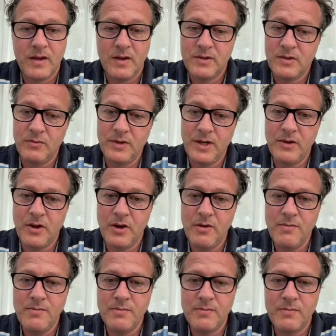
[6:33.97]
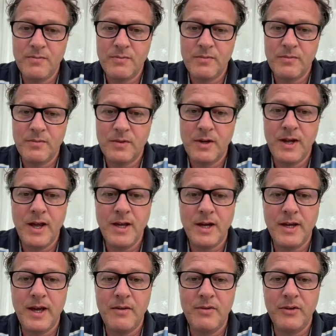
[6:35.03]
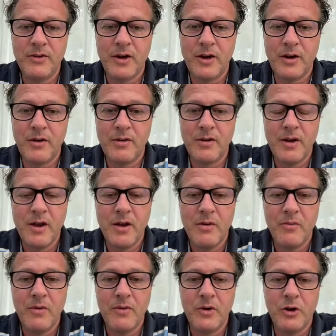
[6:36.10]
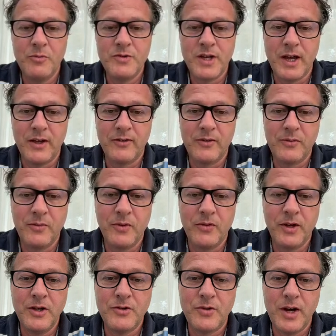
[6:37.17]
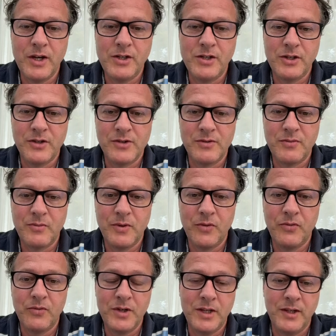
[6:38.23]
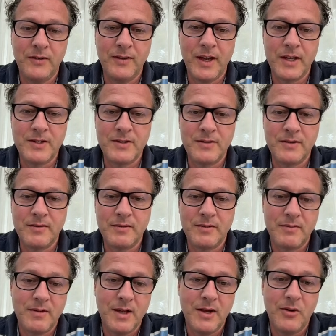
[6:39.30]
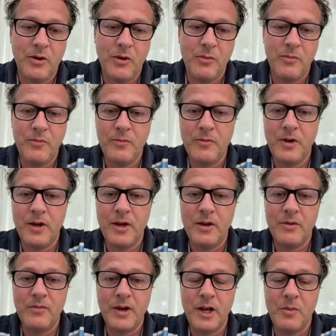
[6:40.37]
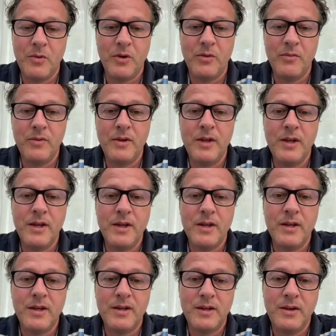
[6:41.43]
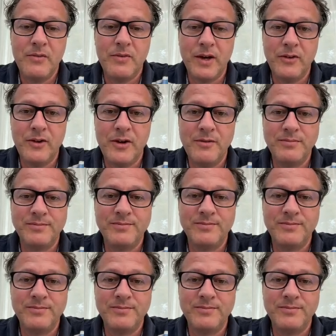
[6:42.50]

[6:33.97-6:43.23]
So there you go. An AI avatar with an object, with interactions, with 3D text, and all available in Fectar.